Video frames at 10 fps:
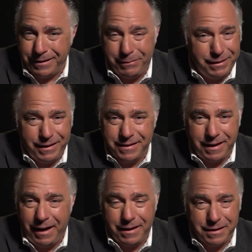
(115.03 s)
I mean, he
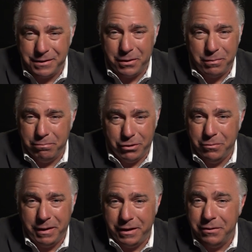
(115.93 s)
tanked his own
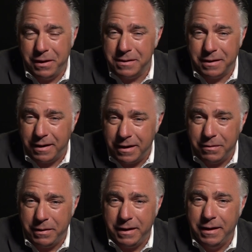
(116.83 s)
booming U.S.
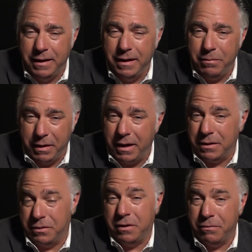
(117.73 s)
economy
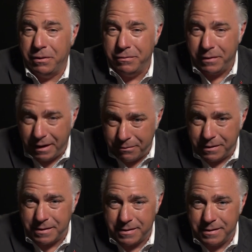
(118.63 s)
because of the
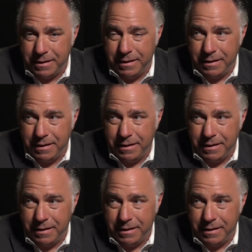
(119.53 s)
coronavirus.